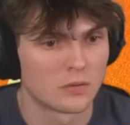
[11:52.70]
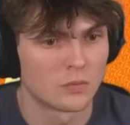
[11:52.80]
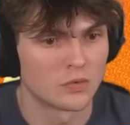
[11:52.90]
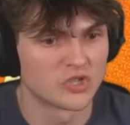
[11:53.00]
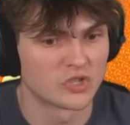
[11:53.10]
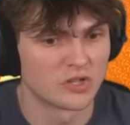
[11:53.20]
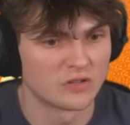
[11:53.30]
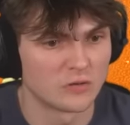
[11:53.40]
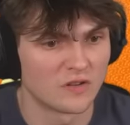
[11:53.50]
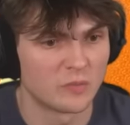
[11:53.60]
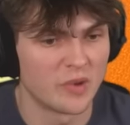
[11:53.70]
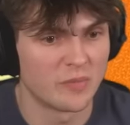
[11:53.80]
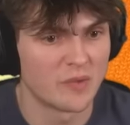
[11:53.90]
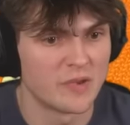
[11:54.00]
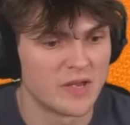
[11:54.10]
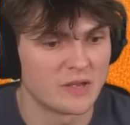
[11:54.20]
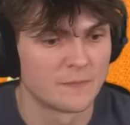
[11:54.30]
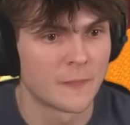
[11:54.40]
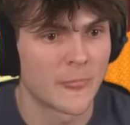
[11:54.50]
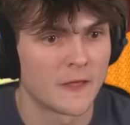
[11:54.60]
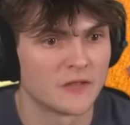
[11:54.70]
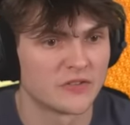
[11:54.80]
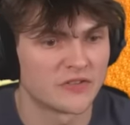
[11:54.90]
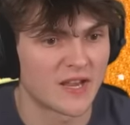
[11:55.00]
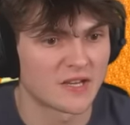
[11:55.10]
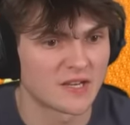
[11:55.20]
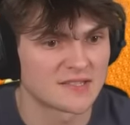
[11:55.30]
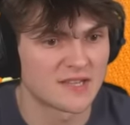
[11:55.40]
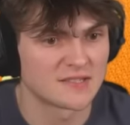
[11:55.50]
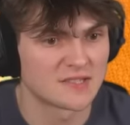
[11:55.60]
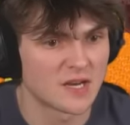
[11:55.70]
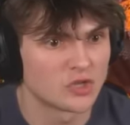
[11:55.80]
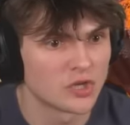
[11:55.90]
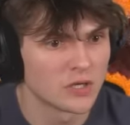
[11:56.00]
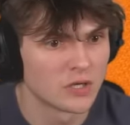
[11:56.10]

We're just going to do this bit by bit. And the second I sense danger,